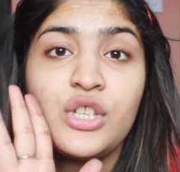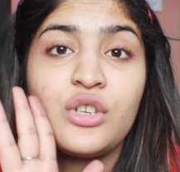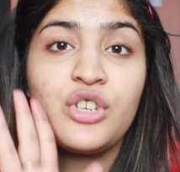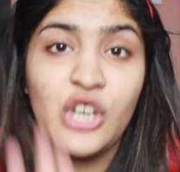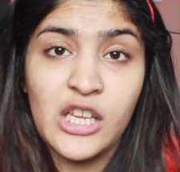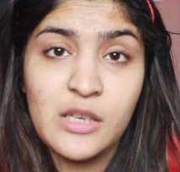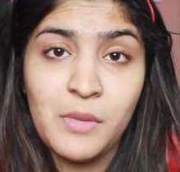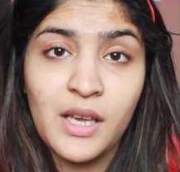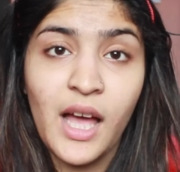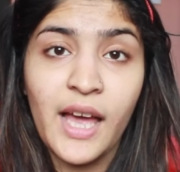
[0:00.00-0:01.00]
So trust
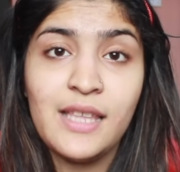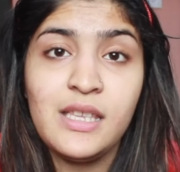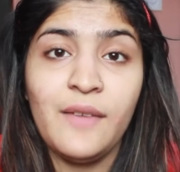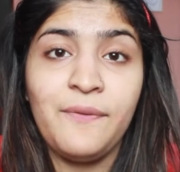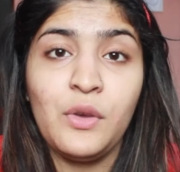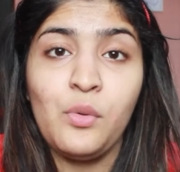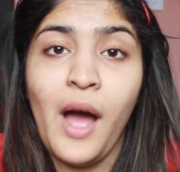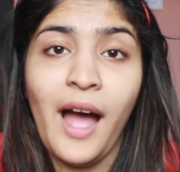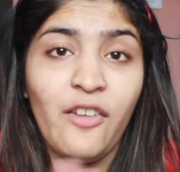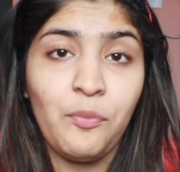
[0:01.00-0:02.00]
me guys, if you
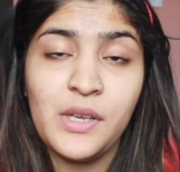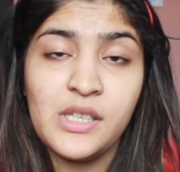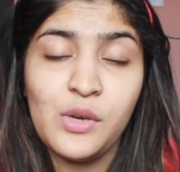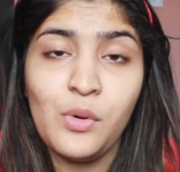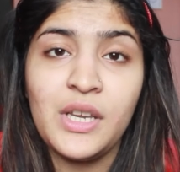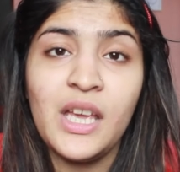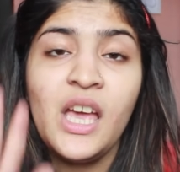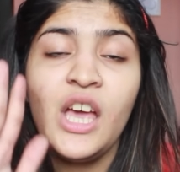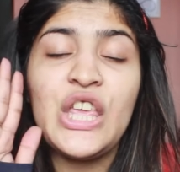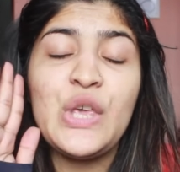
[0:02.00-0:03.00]
have
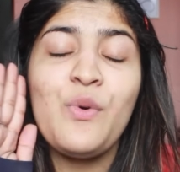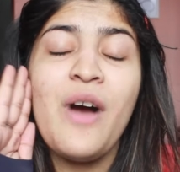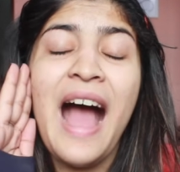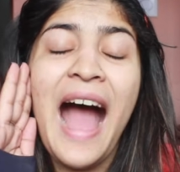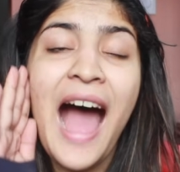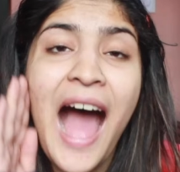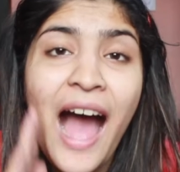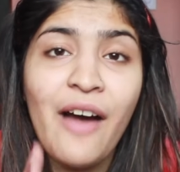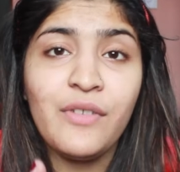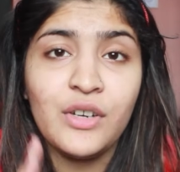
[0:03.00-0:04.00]
PCOD, you
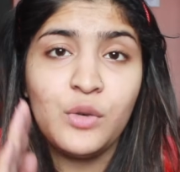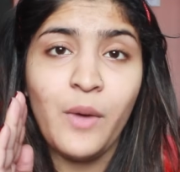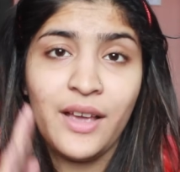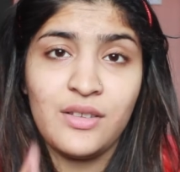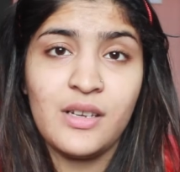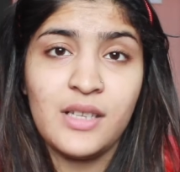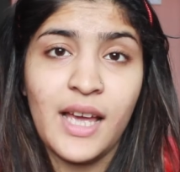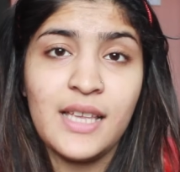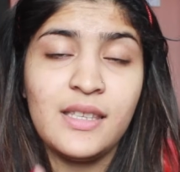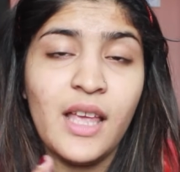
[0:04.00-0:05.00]
have to
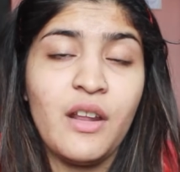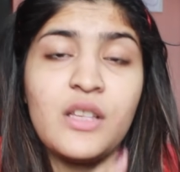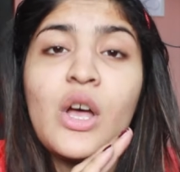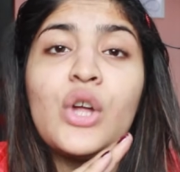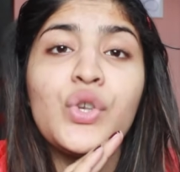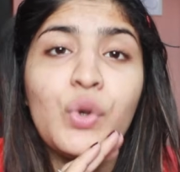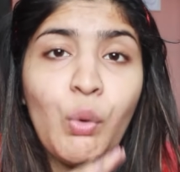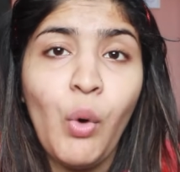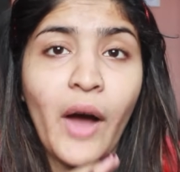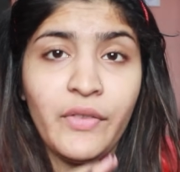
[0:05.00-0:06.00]
exercise. There is
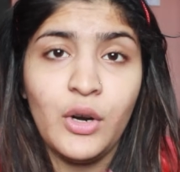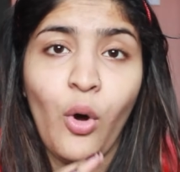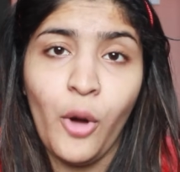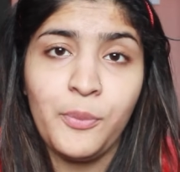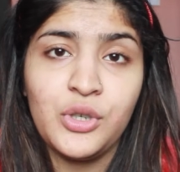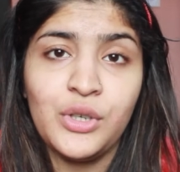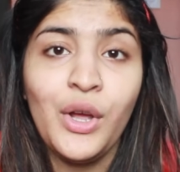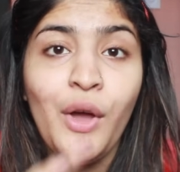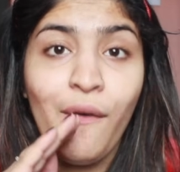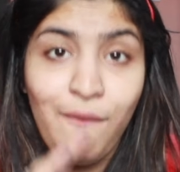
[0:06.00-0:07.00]
no other
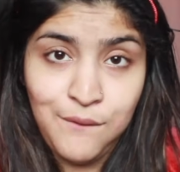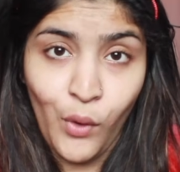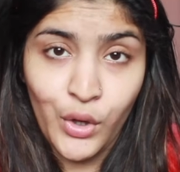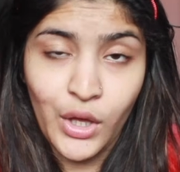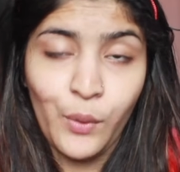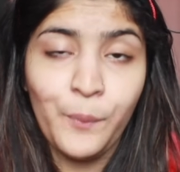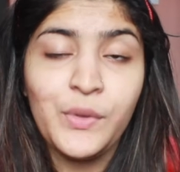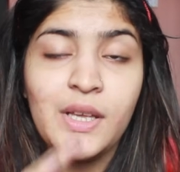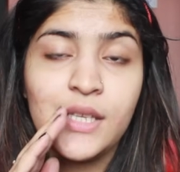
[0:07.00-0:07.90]
option for you.